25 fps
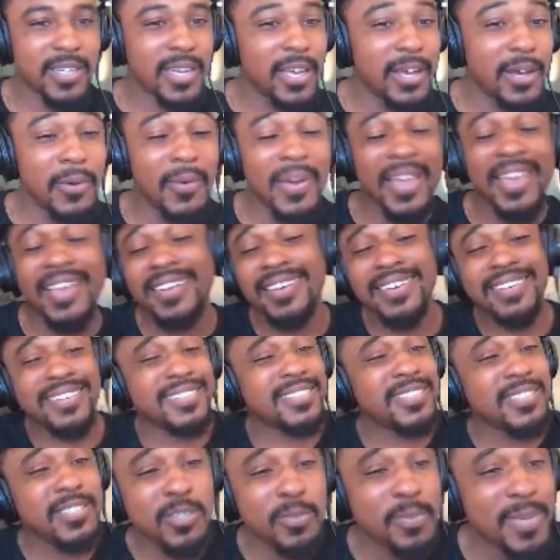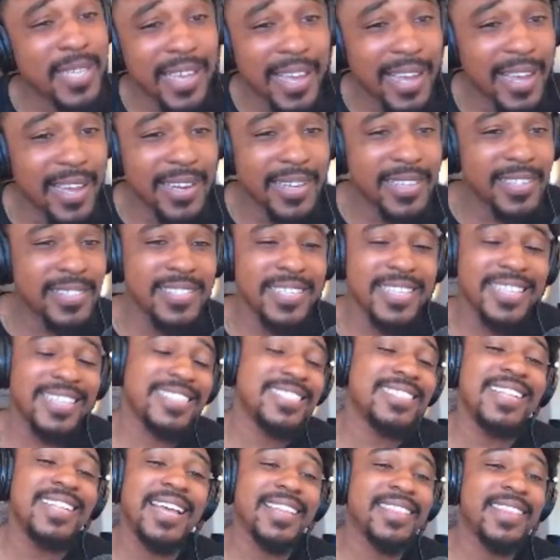No. And to be honest,
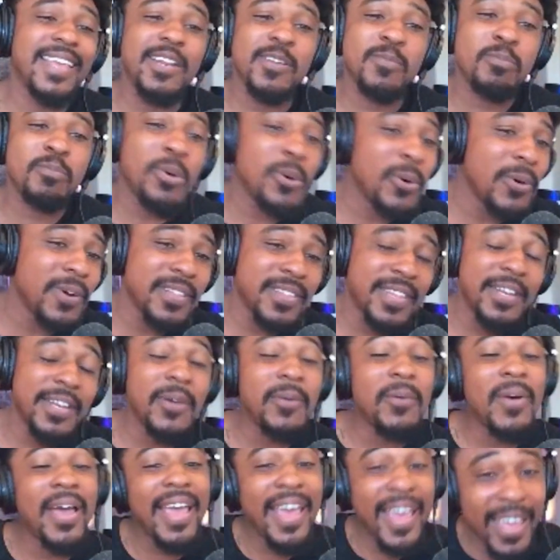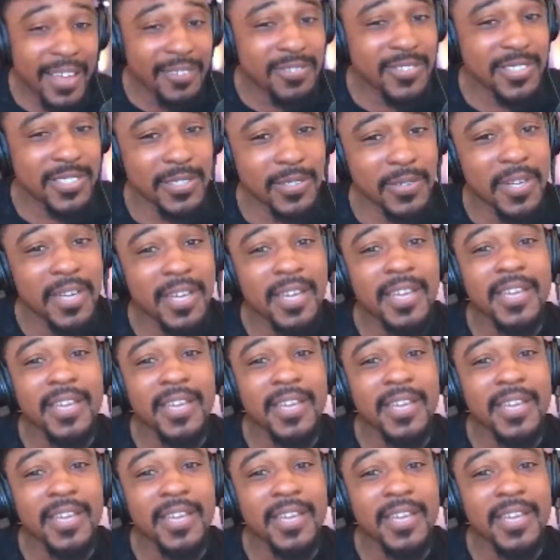it's not that important. They don't have to.